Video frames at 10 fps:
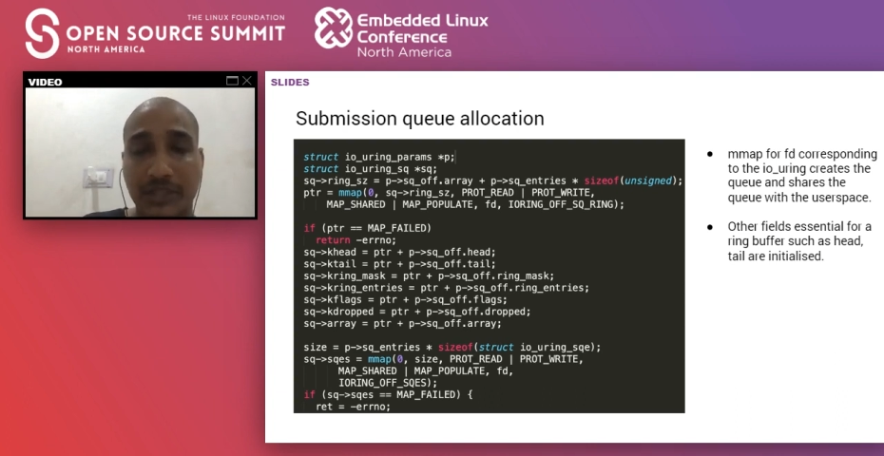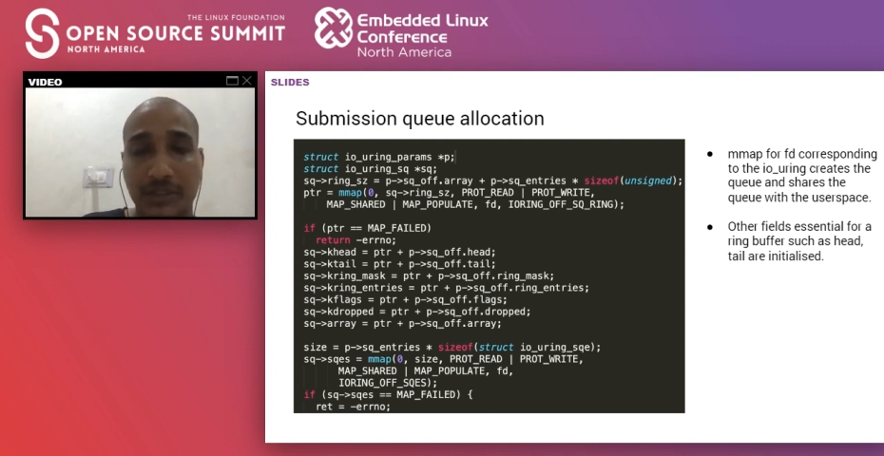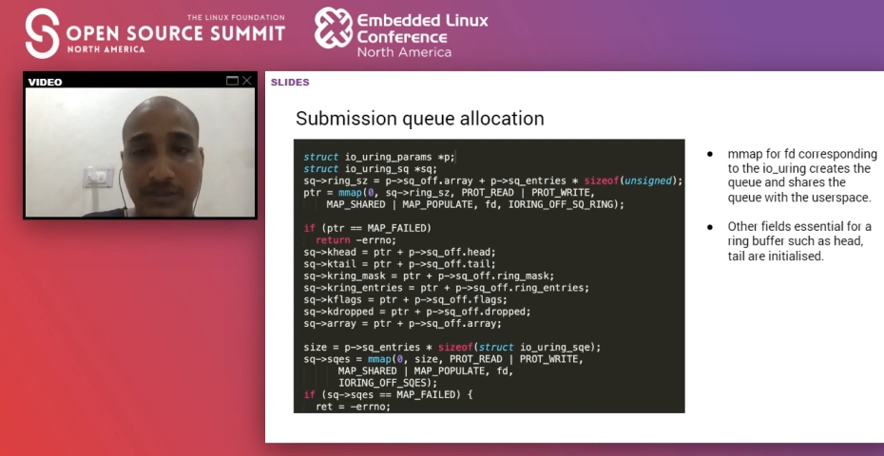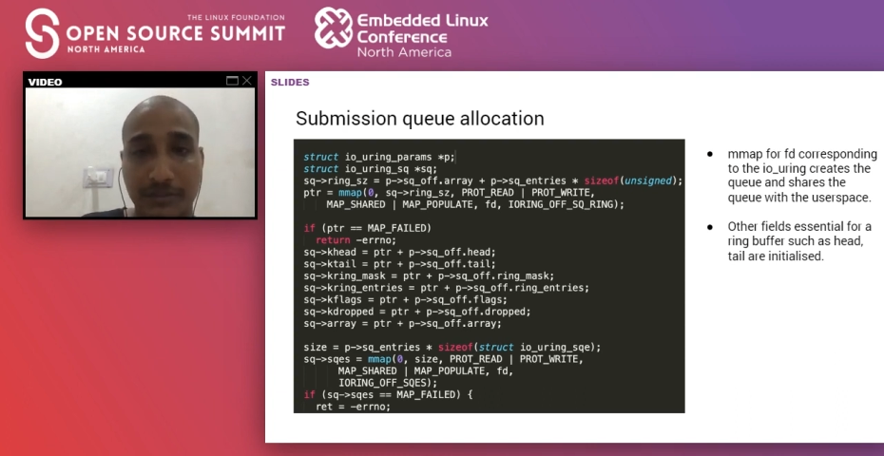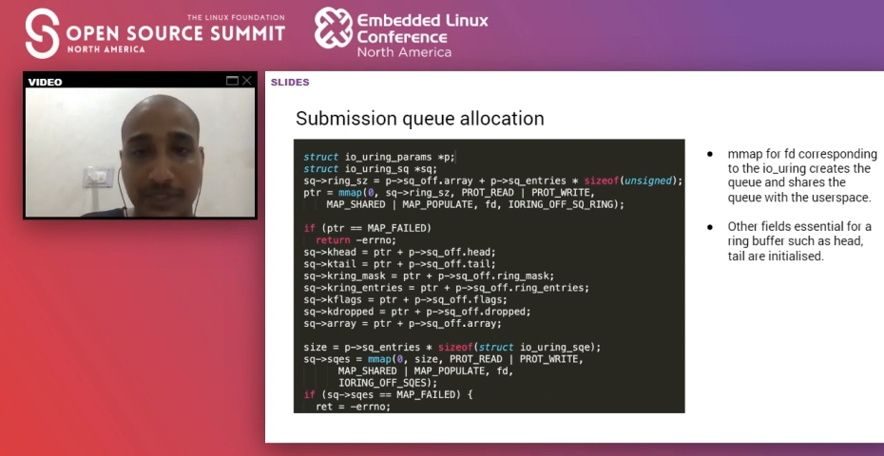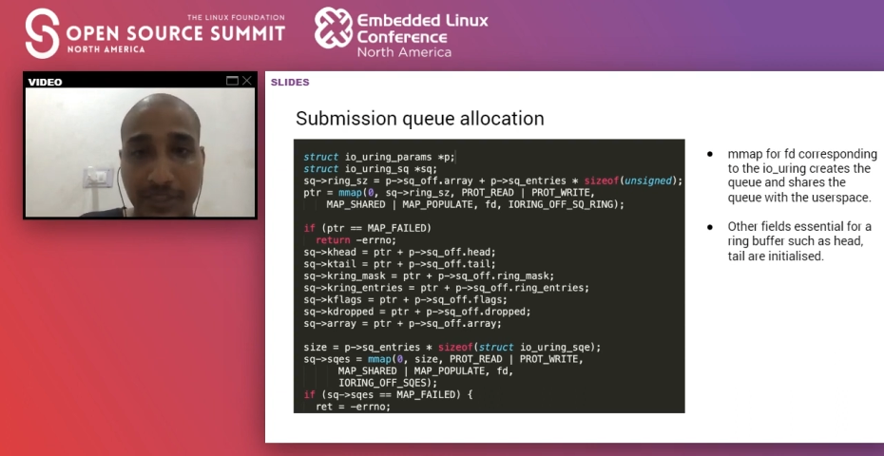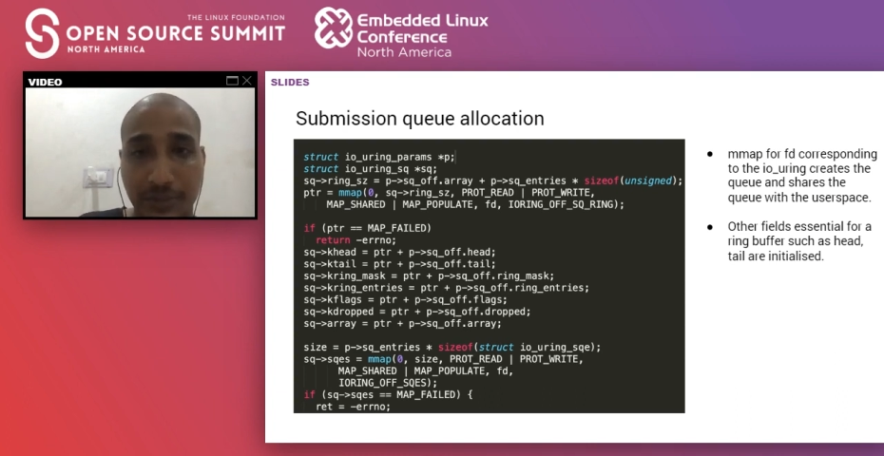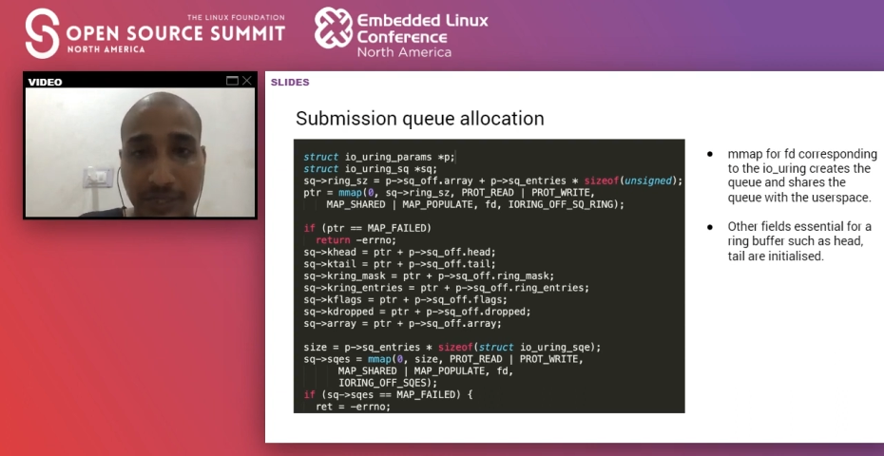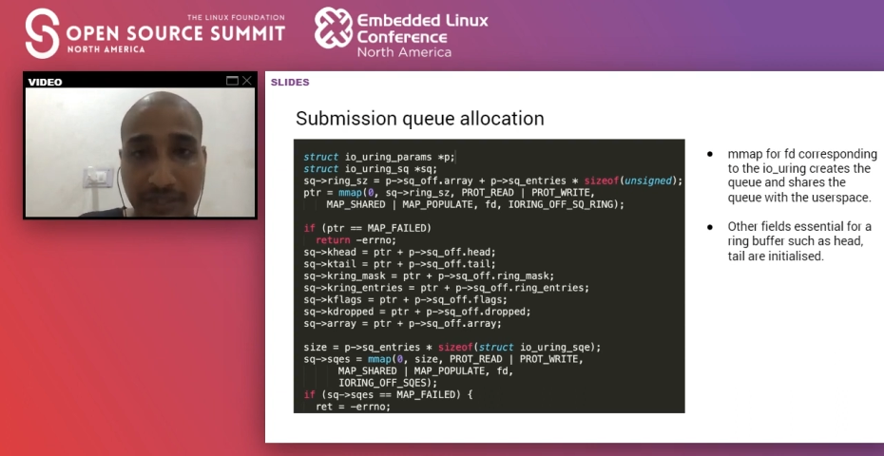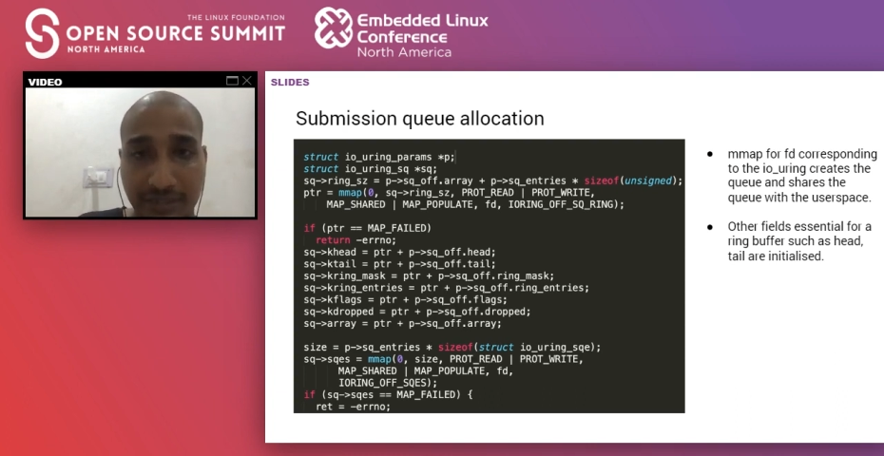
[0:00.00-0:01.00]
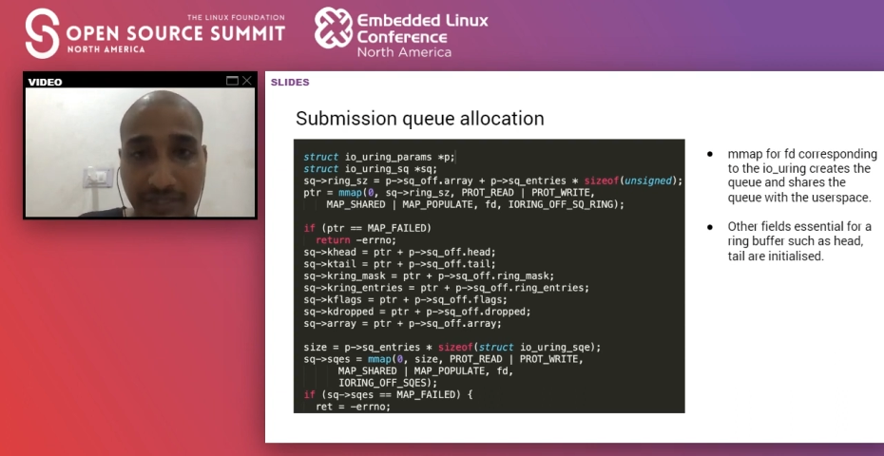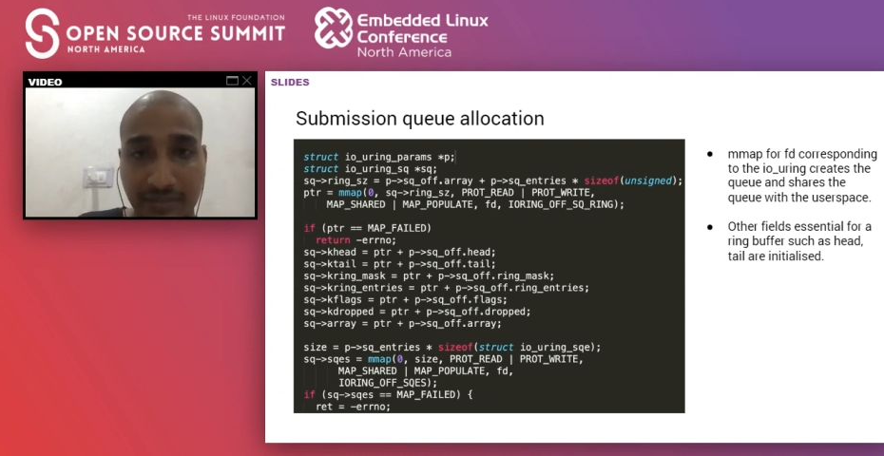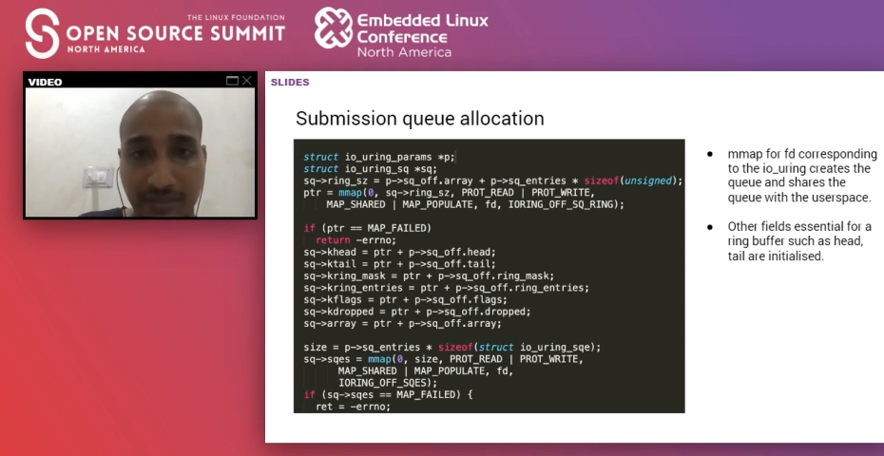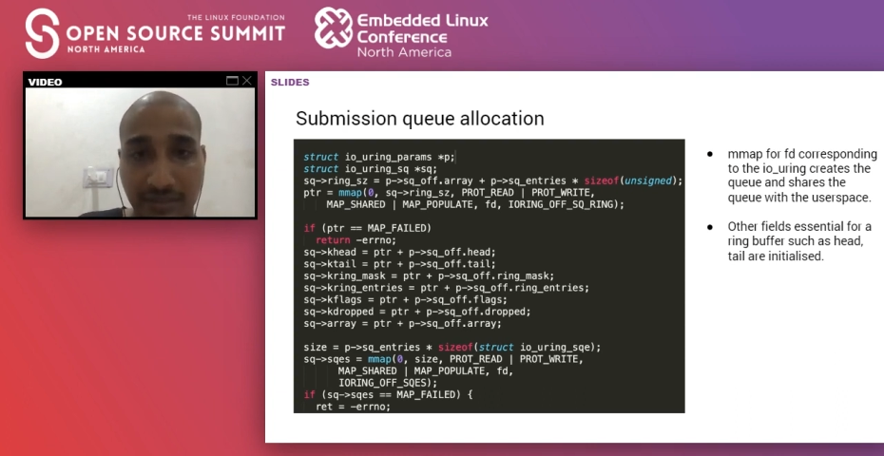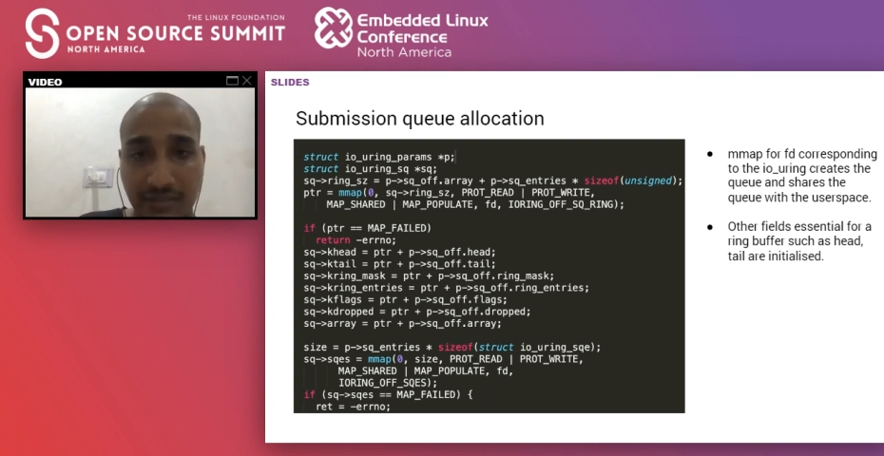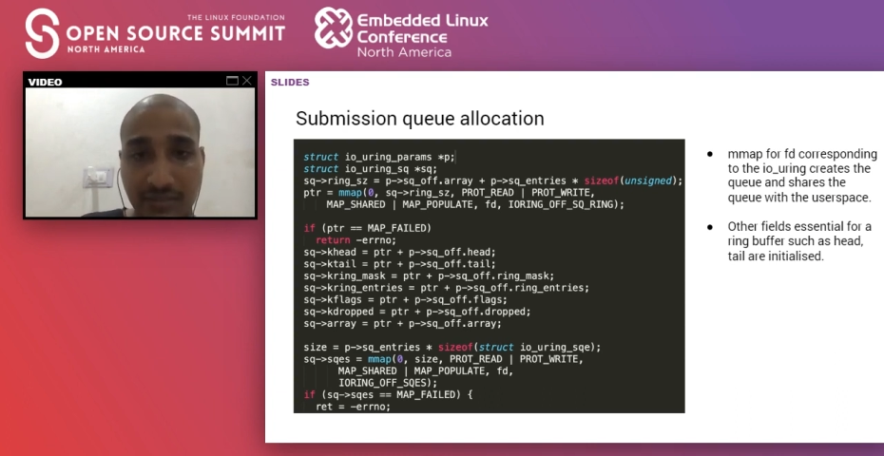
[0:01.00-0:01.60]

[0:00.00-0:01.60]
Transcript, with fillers: submission queue entry struct